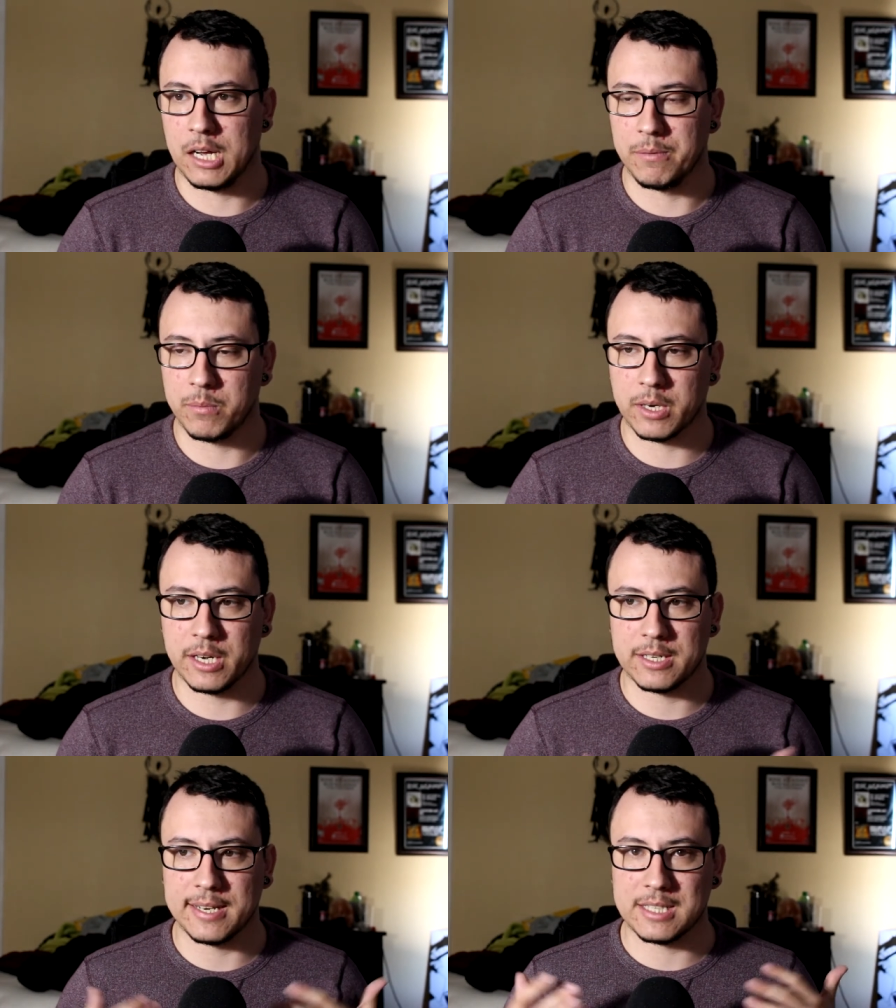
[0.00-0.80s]
Um, we're
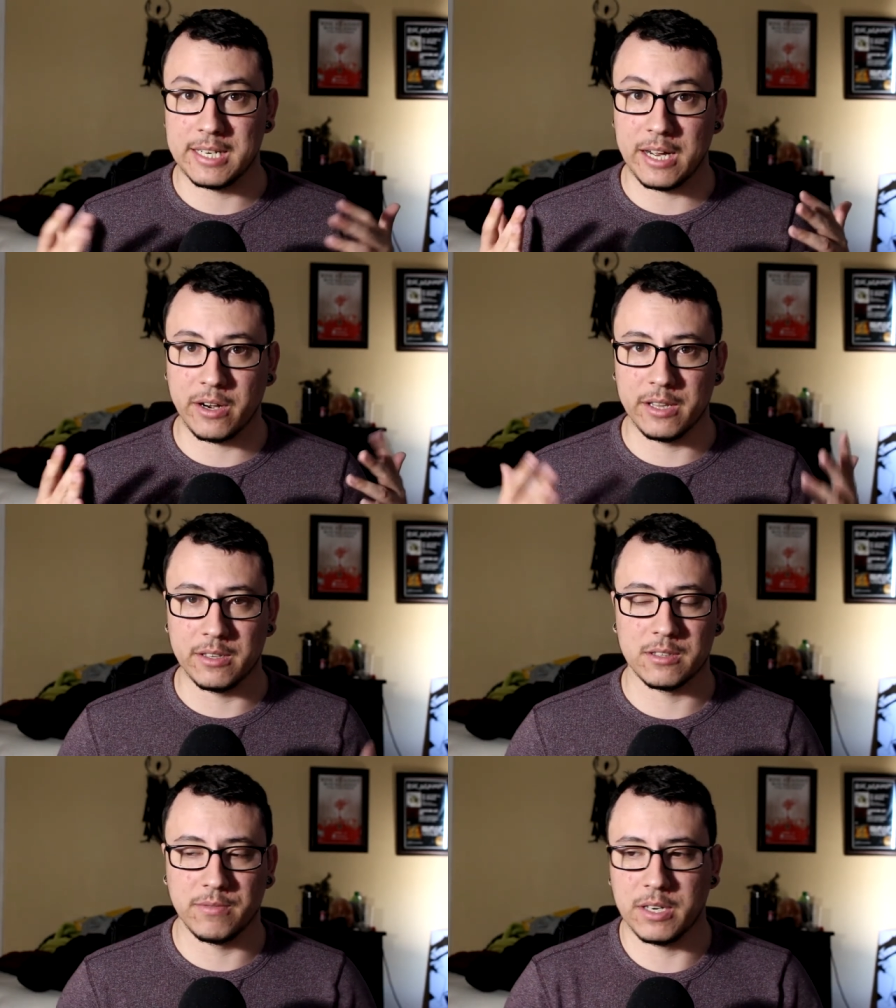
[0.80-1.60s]
going to test it out
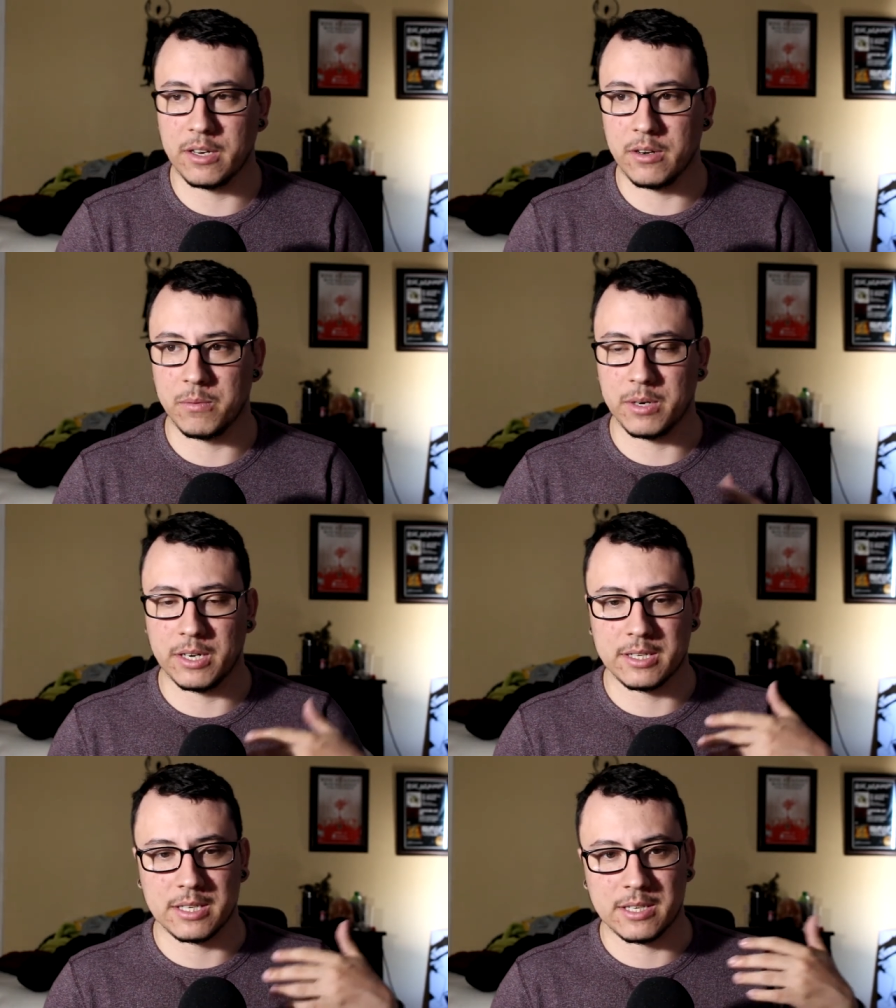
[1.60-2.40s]
in this video and we're
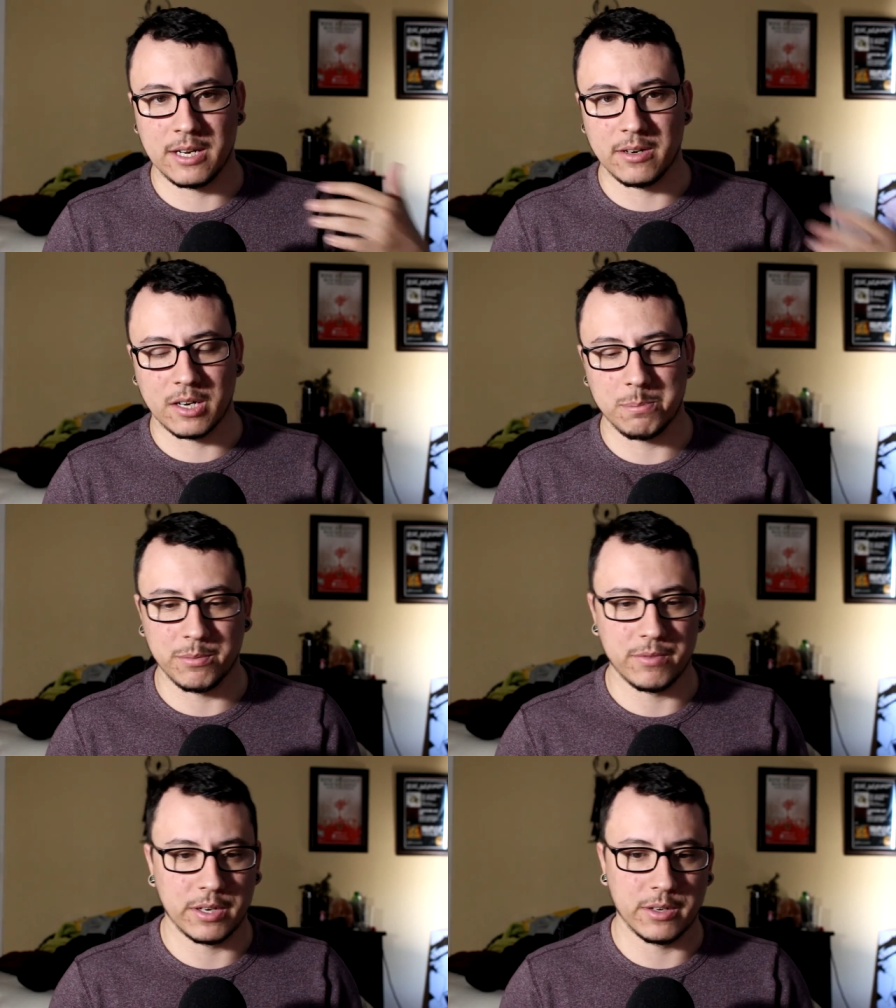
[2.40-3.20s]
going to test it out in a
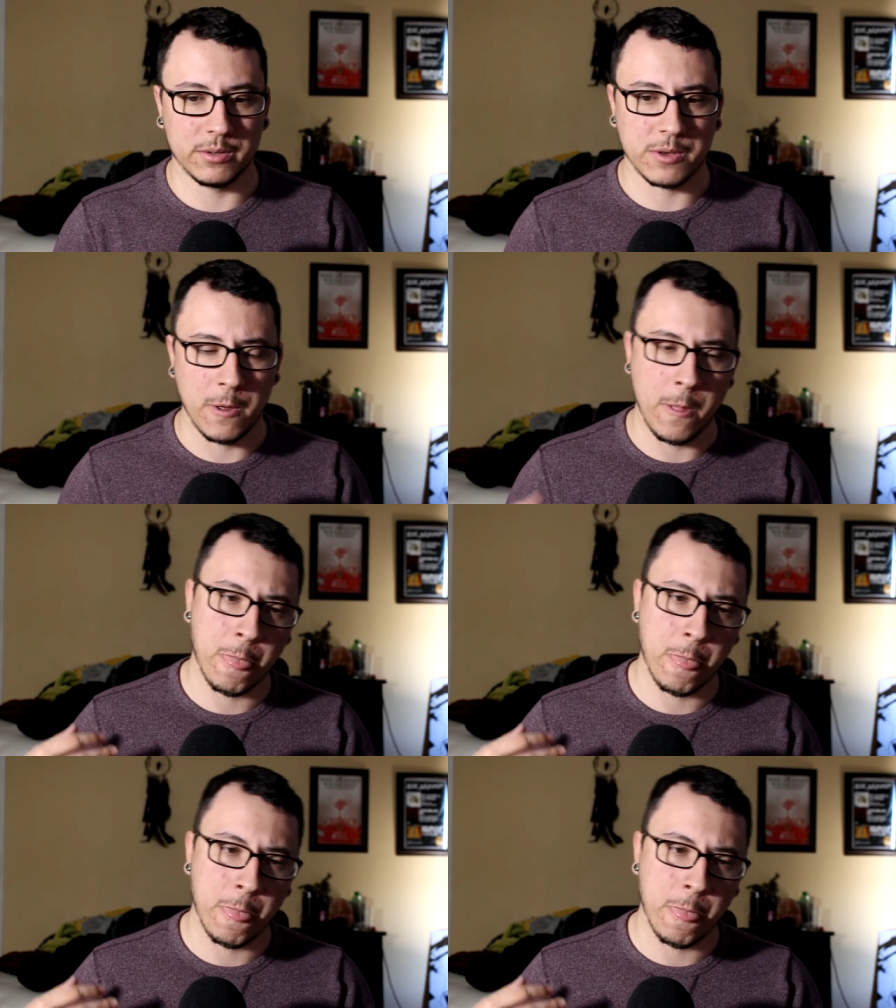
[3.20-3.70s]
couple videos